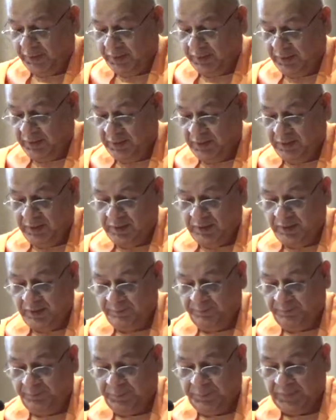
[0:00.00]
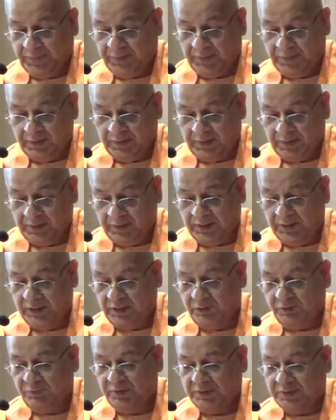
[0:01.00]
In
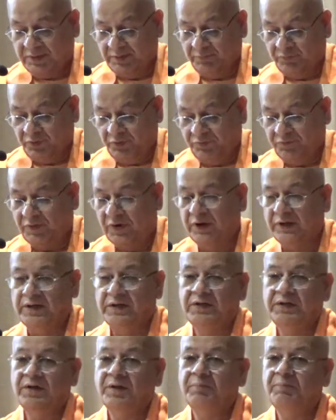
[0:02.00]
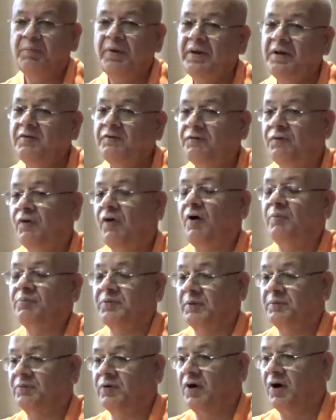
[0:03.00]
Hinduism, we find many
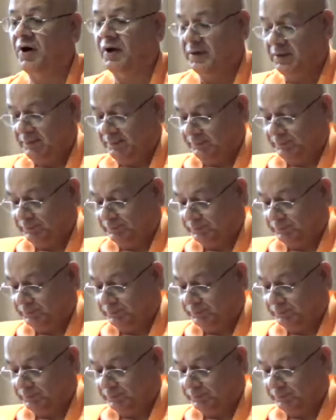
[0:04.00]
forms of God.